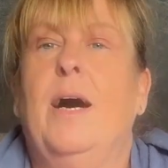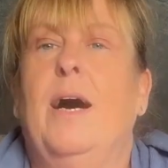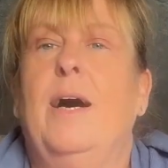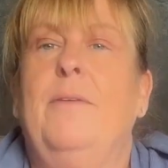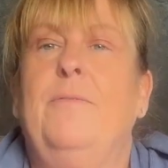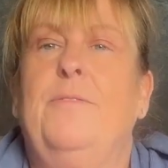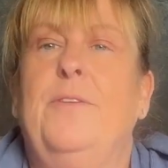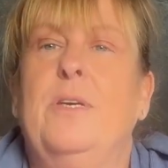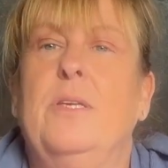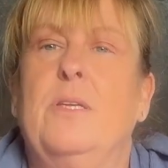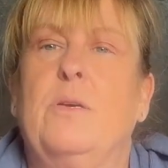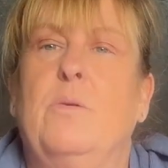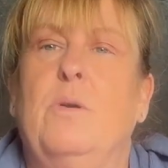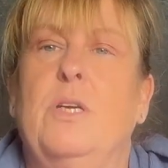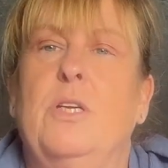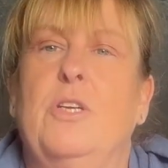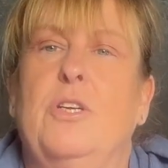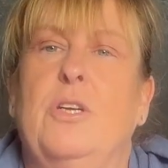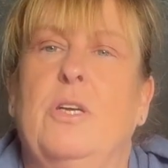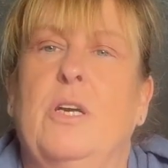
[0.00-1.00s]
Our first
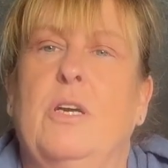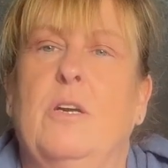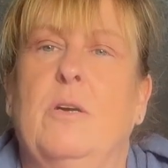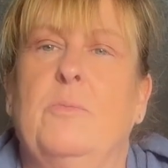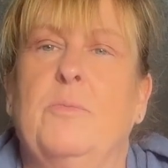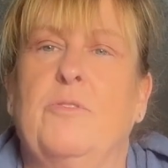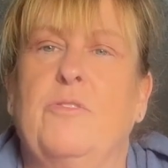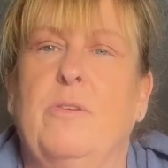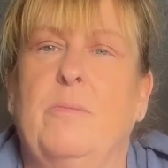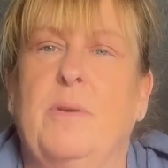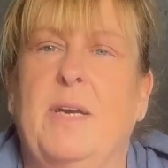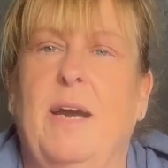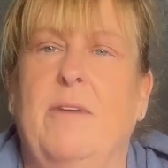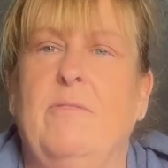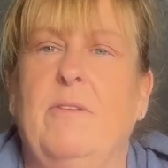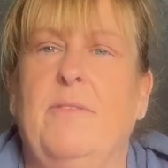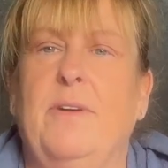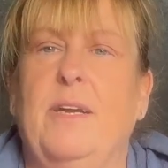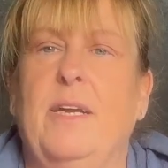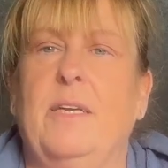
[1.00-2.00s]
question comes from
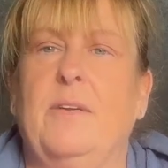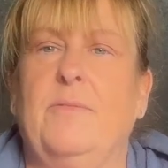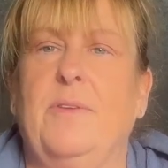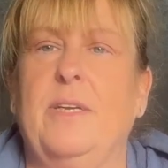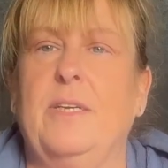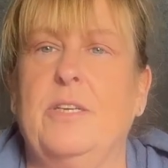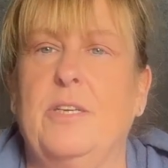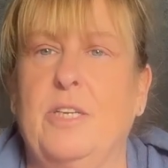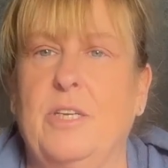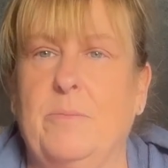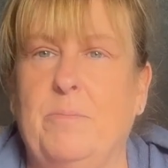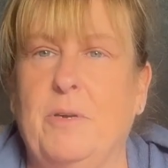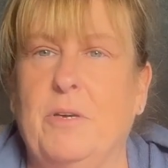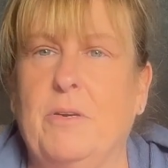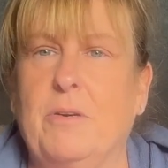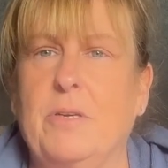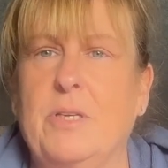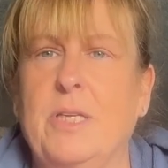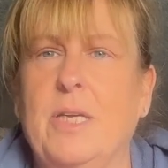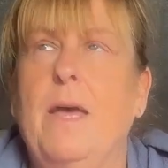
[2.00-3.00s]
Caravan Adventure
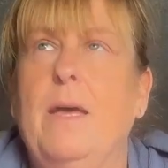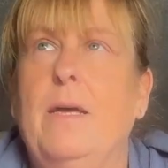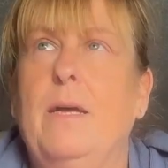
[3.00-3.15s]
Books.